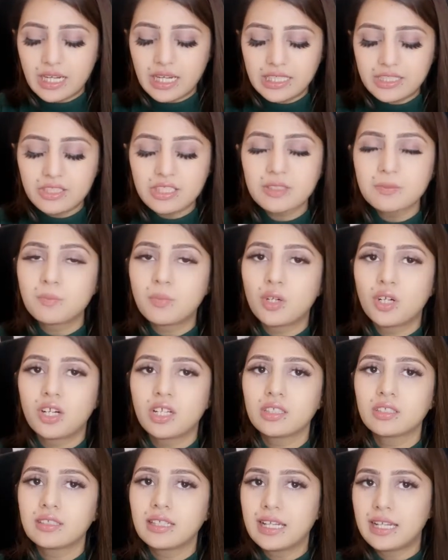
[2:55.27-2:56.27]
just
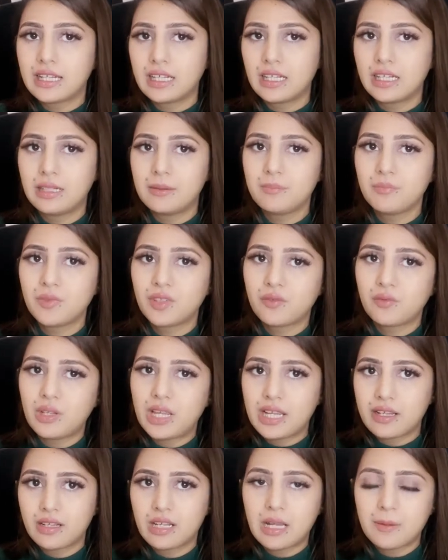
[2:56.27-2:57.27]
bought
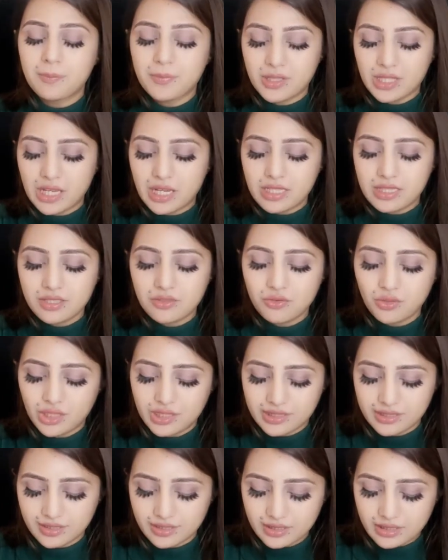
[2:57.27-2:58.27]
upsize
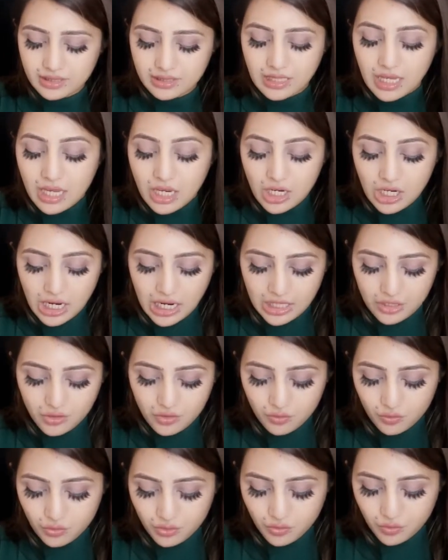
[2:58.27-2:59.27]
dresses. I
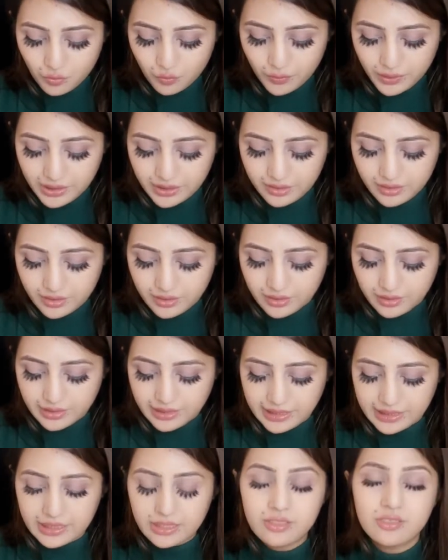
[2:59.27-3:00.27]
used to wear
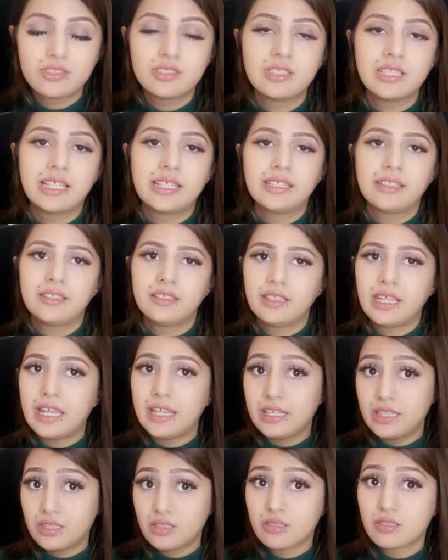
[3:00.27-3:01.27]
like H